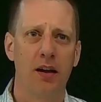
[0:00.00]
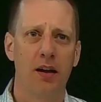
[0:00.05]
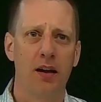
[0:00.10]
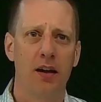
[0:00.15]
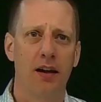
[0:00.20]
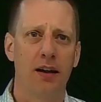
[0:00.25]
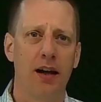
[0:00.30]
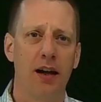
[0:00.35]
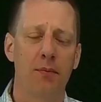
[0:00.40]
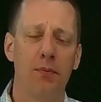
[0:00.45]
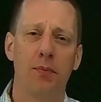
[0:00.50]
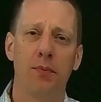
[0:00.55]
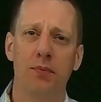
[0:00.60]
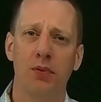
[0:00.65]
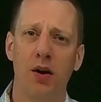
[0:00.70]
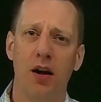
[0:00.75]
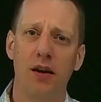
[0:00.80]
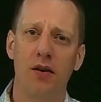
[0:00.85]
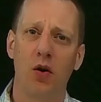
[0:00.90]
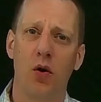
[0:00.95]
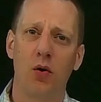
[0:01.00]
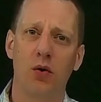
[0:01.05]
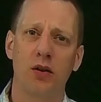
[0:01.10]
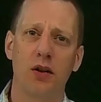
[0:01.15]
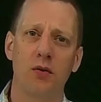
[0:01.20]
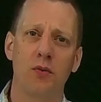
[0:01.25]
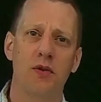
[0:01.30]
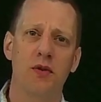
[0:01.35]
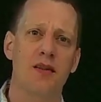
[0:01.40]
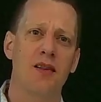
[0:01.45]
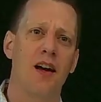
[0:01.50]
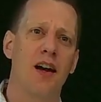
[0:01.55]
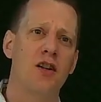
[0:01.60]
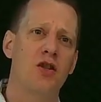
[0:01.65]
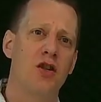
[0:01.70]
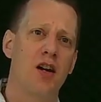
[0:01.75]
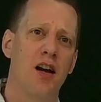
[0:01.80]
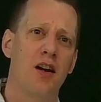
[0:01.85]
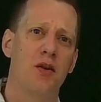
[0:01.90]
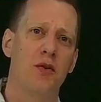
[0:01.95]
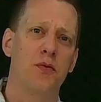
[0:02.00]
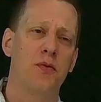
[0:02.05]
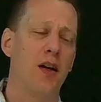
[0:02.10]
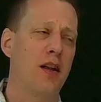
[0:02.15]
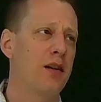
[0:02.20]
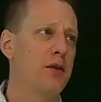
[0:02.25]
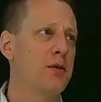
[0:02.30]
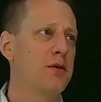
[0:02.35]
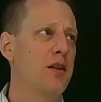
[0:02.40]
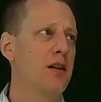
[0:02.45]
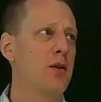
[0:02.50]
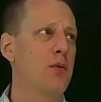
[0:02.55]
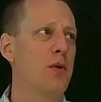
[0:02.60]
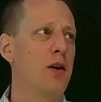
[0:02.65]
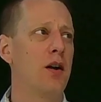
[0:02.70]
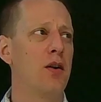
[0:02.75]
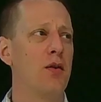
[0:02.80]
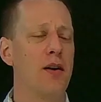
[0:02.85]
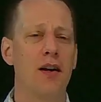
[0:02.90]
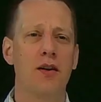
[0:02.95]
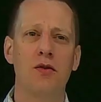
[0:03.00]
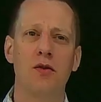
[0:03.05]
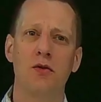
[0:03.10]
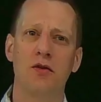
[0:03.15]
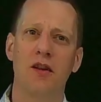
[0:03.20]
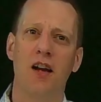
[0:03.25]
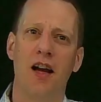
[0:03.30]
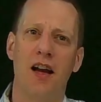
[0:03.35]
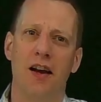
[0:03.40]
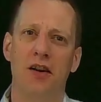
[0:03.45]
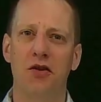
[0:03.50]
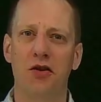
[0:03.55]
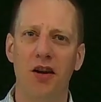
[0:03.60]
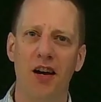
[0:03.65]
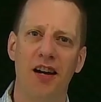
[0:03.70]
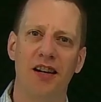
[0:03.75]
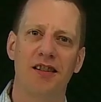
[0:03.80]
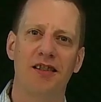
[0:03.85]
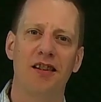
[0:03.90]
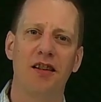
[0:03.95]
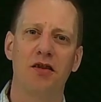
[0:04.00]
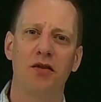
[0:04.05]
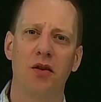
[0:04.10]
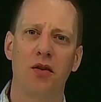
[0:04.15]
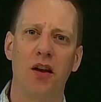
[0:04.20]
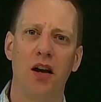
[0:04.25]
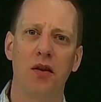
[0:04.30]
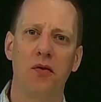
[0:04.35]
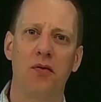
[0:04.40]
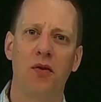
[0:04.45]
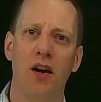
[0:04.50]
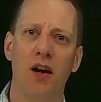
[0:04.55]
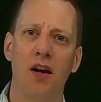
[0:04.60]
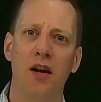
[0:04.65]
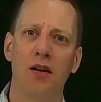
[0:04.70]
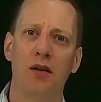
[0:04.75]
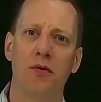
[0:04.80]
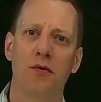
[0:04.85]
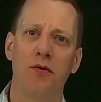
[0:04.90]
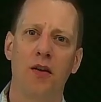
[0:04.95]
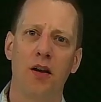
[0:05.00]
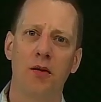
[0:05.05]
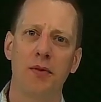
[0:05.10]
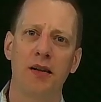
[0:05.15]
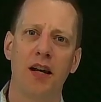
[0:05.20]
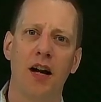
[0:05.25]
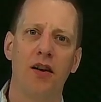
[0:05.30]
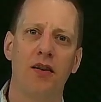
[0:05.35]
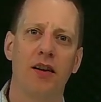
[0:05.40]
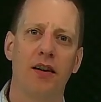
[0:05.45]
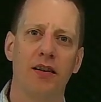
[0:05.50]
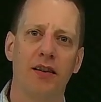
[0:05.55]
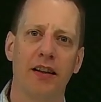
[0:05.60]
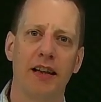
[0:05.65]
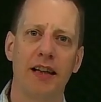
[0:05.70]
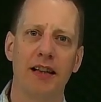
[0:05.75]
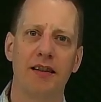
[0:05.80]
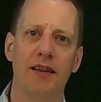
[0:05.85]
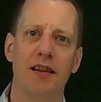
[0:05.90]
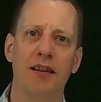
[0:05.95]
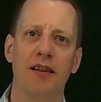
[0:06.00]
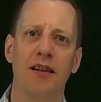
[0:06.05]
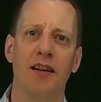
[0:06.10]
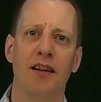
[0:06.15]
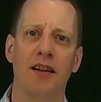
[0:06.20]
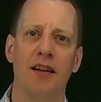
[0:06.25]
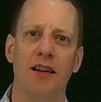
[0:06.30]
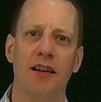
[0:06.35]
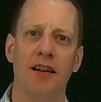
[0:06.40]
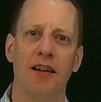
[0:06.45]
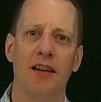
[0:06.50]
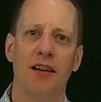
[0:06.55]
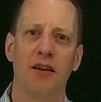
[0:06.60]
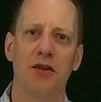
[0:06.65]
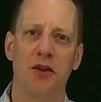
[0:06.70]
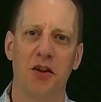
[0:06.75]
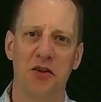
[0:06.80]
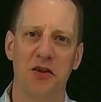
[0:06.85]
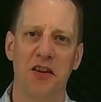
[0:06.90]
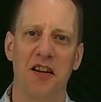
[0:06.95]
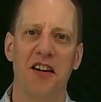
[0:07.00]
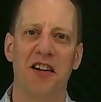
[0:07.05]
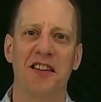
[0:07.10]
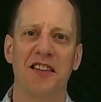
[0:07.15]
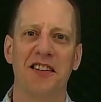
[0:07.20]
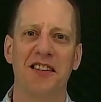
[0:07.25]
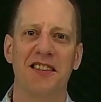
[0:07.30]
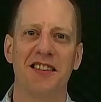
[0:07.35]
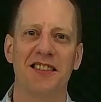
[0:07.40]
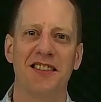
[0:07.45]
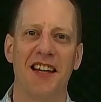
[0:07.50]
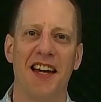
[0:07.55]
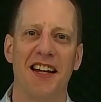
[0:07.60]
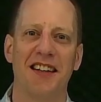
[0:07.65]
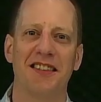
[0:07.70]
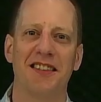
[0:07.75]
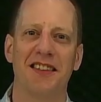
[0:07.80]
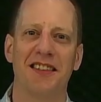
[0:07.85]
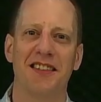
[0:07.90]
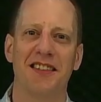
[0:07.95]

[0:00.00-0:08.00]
Again, Brian Haugli with Side Channel. Follow us anywhere around using hashtag CISOLife. You can follow me down on LinkedIn. I'll talk to you later. Thanks.